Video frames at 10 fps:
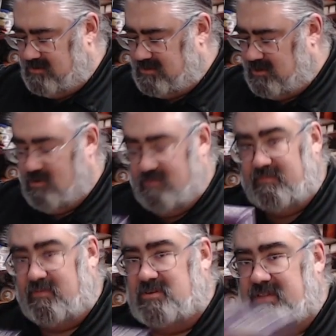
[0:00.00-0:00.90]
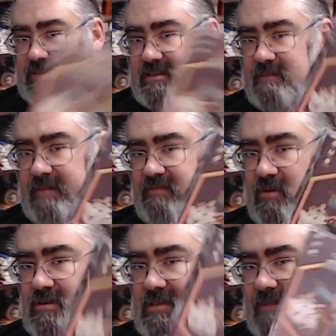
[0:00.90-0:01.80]
So first thing's going to be
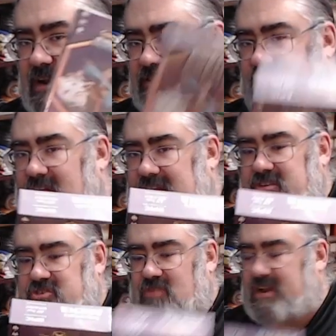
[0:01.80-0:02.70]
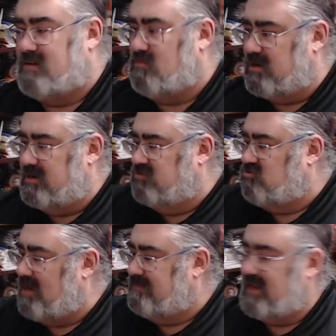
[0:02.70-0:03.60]
first, I'm going to have to crack the shrink. We're going to
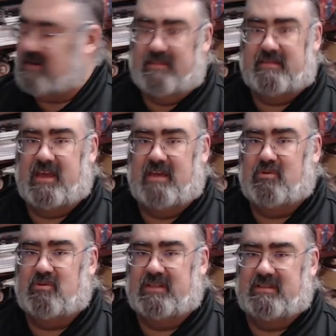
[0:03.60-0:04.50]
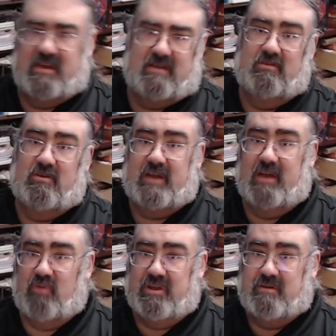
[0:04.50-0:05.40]
drop down to the table and take a look at
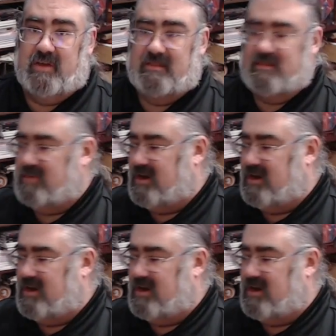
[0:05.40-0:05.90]
what you get in the box.